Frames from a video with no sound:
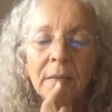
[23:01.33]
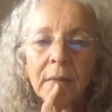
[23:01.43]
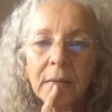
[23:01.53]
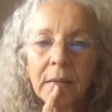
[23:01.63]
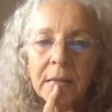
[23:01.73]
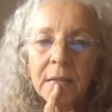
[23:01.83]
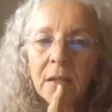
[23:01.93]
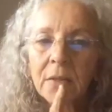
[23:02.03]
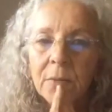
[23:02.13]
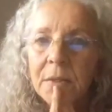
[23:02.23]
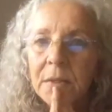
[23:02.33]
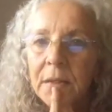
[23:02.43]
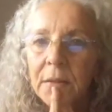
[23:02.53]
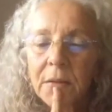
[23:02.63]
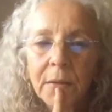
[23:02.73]
Then there was
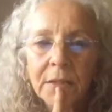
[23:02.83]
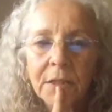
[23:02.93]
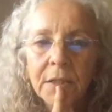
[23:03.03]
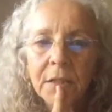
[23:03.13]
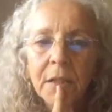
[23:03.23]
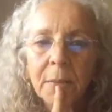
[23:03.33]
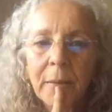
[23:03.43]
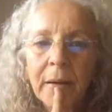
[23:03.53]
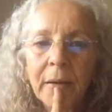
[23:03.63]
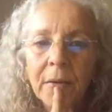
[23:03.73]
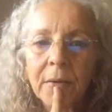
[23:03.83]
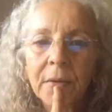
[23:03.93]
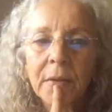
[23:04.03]
another question about